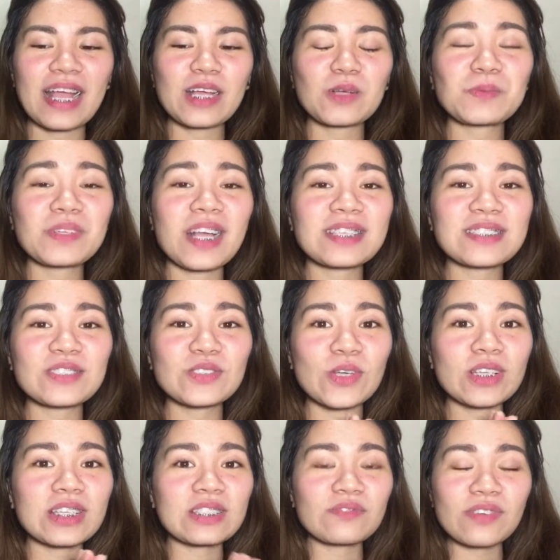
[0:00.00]
I hope you guys
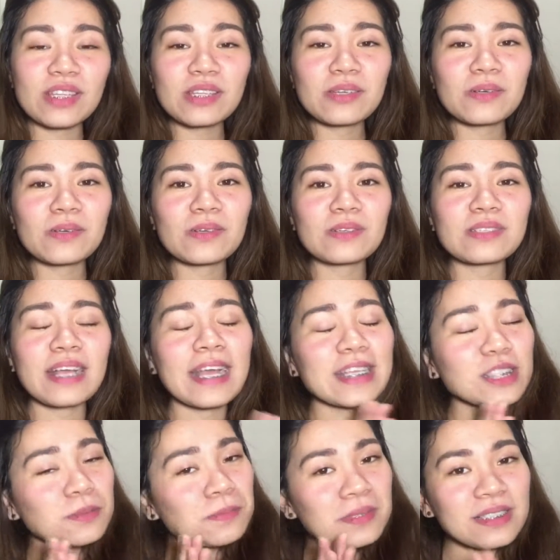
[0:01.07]
enjoyed this video.
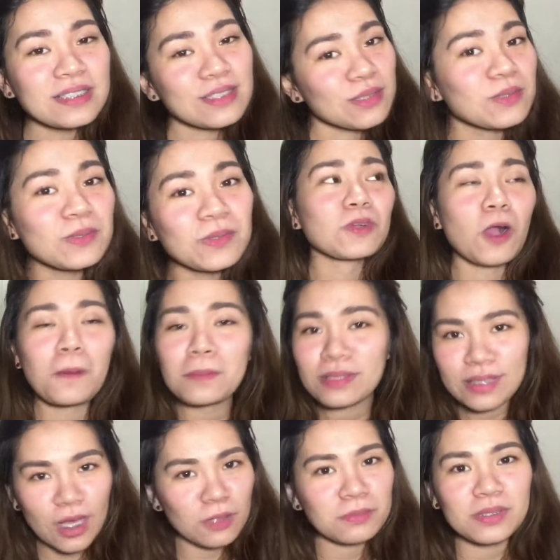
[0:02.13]
Guys, please do
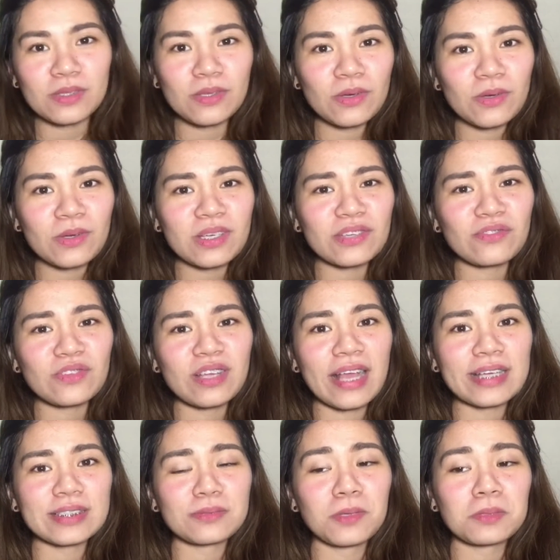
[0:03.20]
comment down below if you
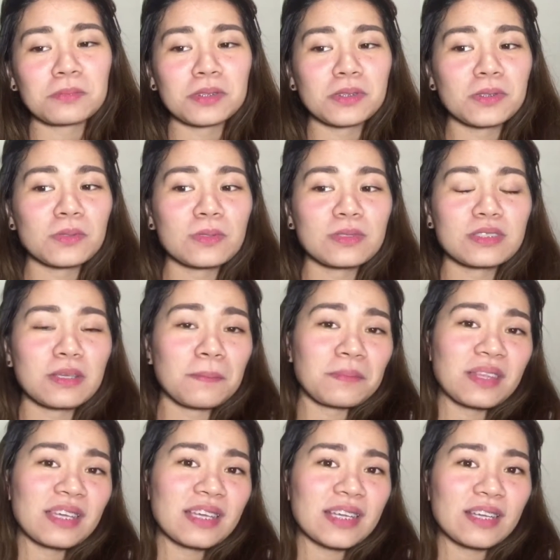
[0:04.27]
guys want me to do
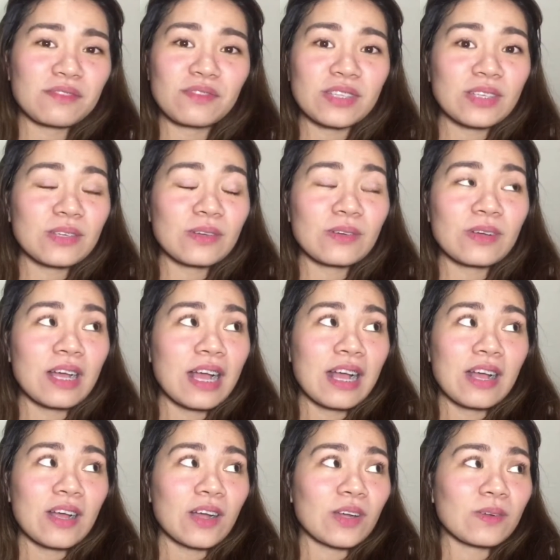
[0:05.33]
something, a video
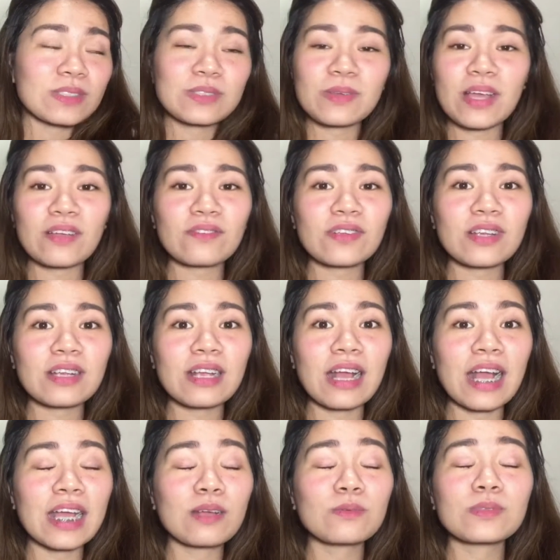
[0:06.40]
or whatsoever.
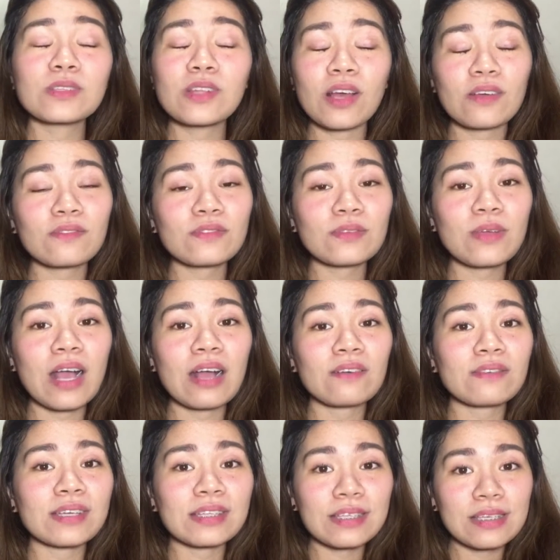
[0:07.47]
I would love to
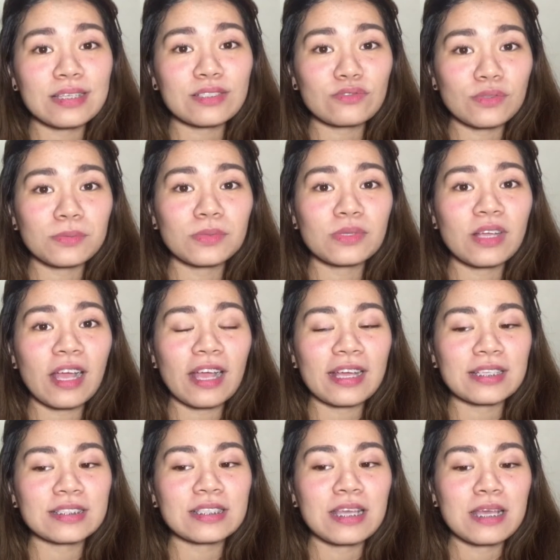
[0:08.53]
have ideas from you
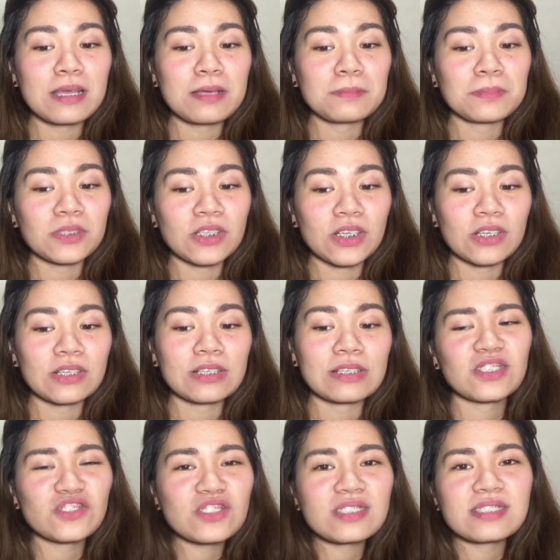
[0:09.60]
guys because
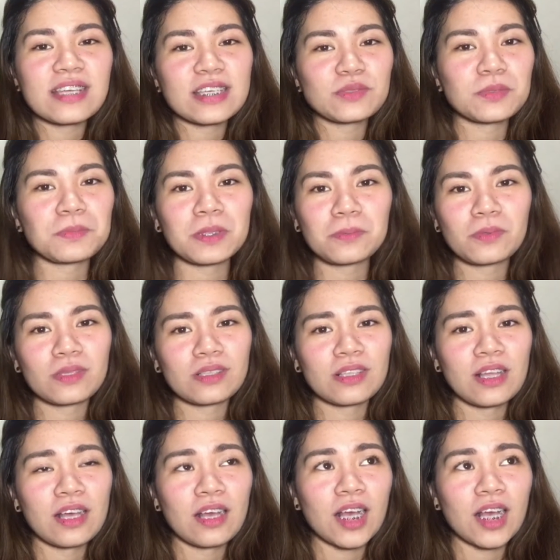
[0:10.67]
it's just nice when people